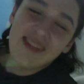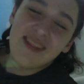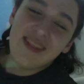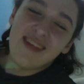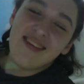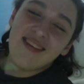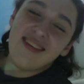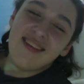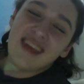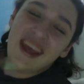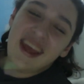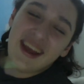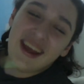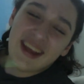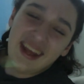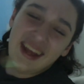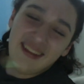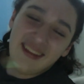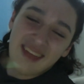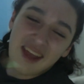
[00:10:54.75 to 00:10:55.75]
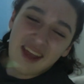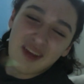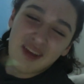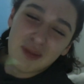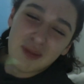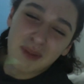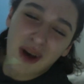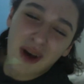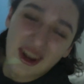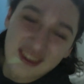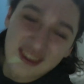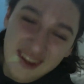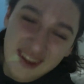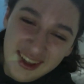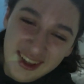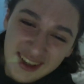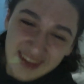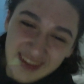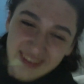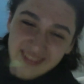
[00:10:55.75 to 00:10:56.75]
the staircase, Harry Potter.